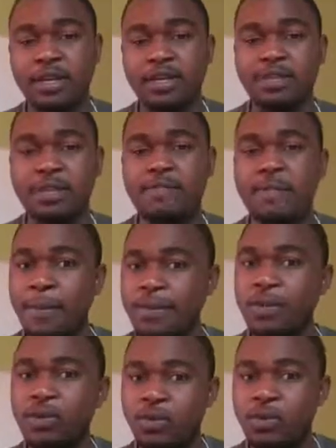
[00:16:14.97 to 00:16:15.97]
We mapped
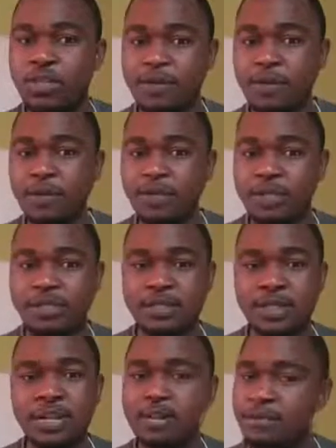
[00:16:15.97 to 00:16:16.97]
out all the buildings,
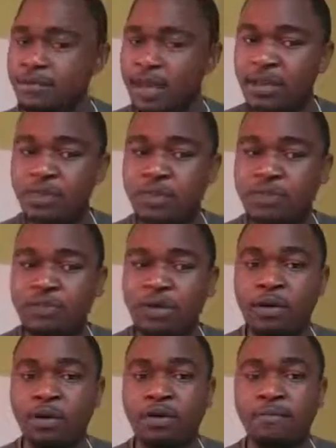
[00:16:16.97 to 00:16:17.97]
and by use of
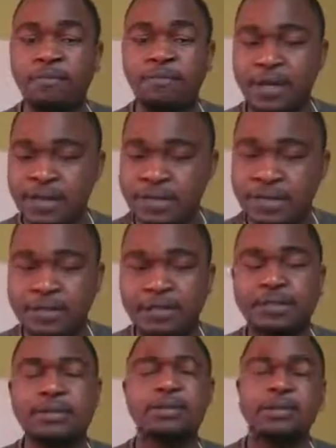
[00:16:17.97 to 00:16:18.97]
our
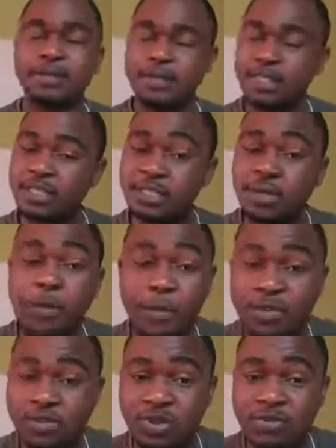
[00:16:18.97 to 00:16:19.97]
partners such as the
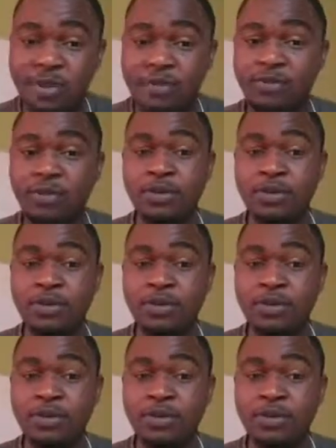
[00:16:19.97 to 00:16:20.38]
OpenStreetMap